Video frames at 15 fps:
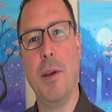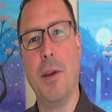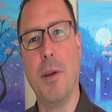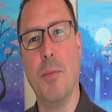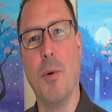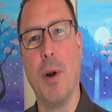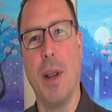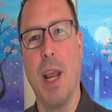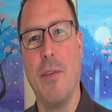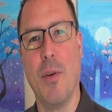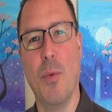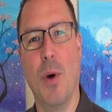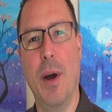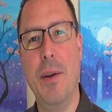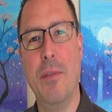Good morning,
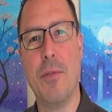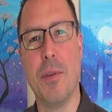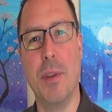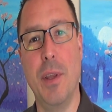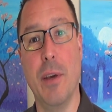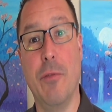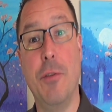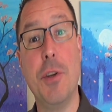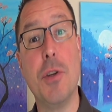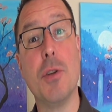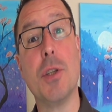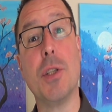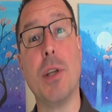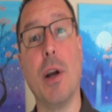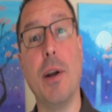everyone, for the official
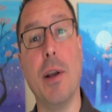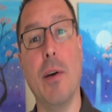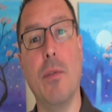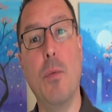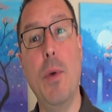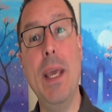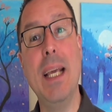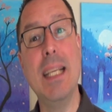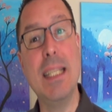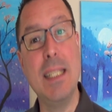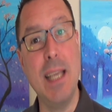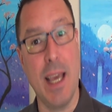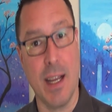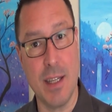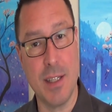start of week
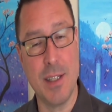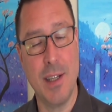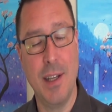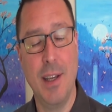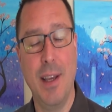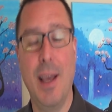6.